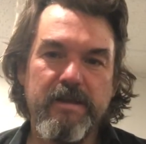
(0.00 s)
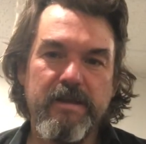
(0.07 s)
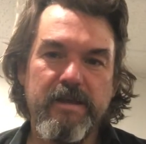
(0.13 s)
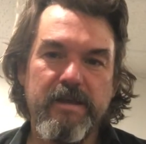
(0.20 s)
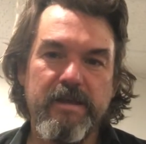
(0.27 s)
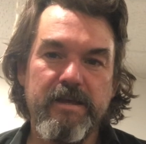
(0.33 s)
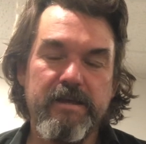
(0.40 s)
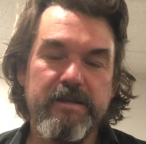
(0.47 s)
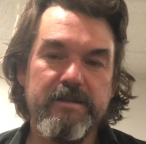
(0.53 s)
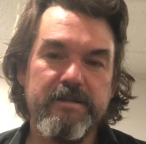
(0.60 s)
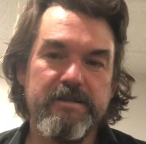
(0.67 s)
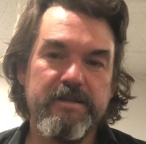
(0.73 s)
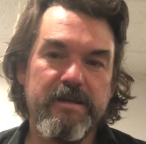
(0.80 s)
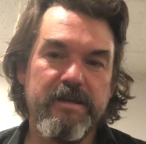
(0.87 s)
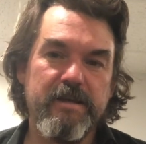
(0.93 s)
And
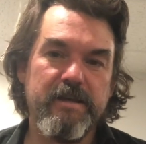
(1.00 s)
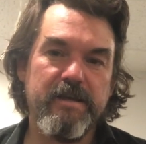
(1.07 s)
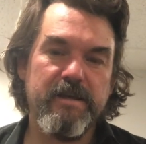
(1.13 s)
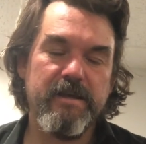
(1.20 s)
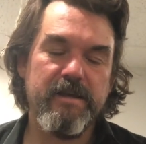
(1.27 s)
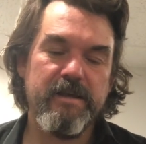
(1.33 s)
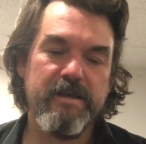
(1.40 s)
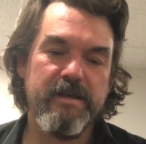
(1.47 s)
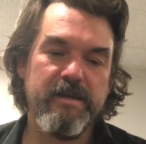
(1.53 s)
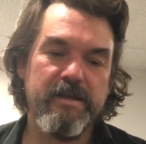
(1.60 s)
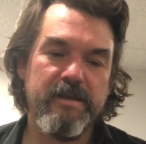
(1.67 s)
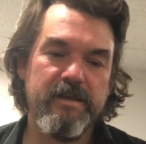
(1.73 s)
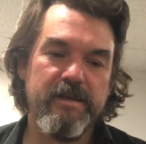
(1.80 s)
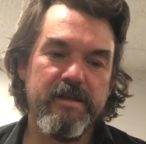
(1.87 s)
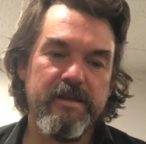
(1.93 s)

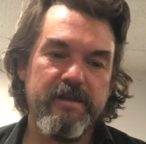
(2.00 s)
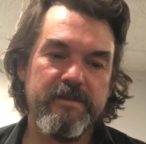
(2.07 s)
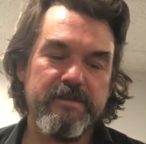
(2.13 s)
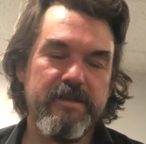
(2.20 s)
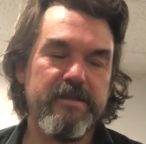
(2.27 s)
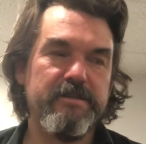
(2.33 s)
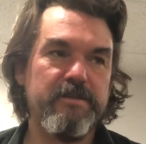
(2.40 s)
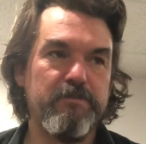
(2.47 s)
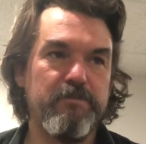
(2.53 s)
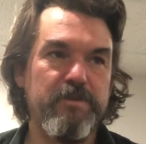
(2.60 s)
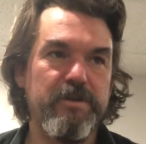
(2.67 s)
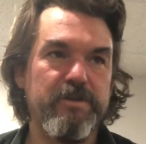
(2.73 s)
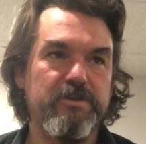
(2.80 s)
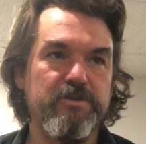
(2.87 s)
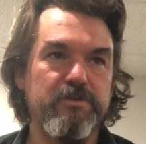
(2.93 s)
so that's a
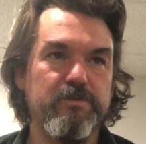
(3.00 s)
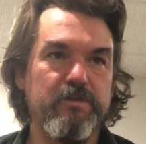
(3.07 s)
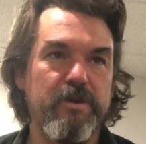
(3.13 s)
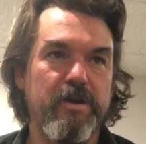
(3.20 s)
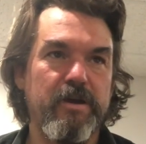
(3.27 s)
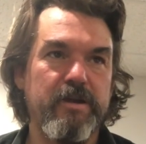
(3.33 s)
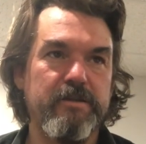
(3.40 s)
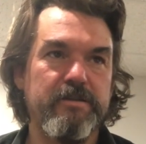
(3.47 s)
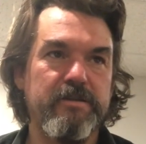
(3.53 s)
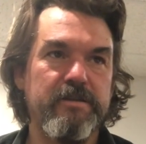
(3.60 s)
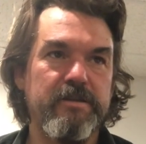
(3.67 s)
big do not.